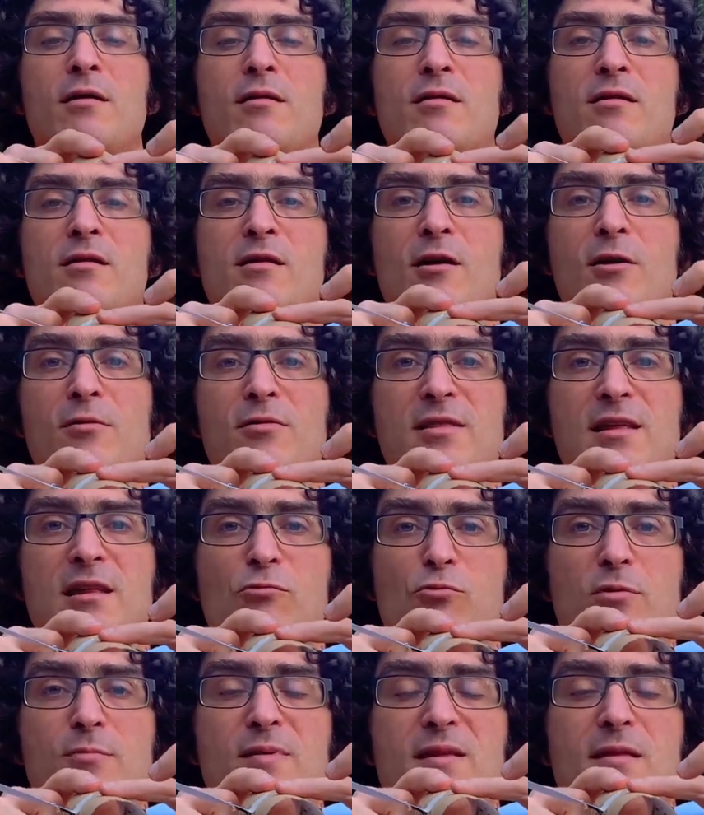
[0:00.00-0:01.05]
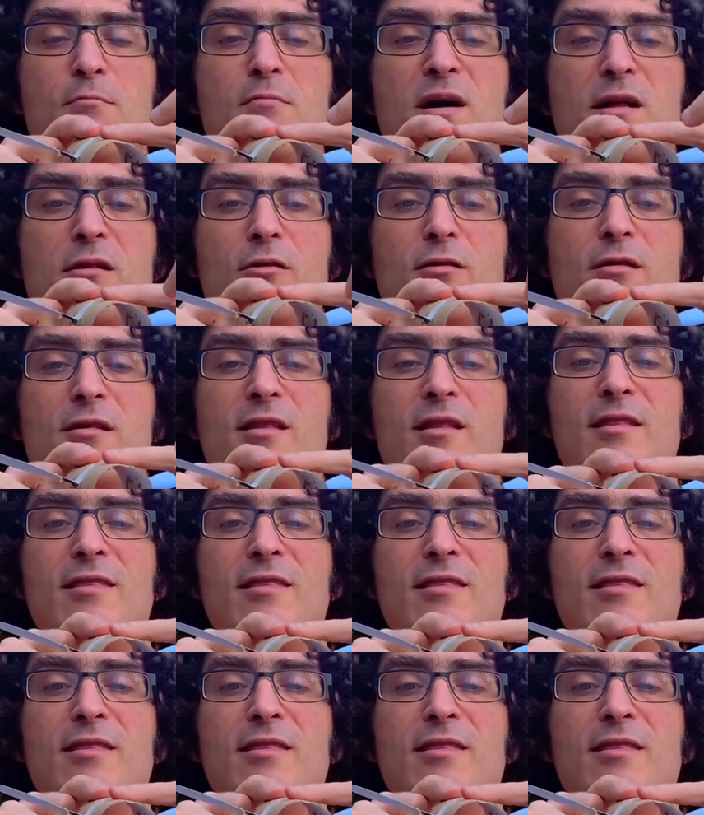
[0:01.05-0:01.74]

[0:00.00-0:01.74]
So these would be the muscles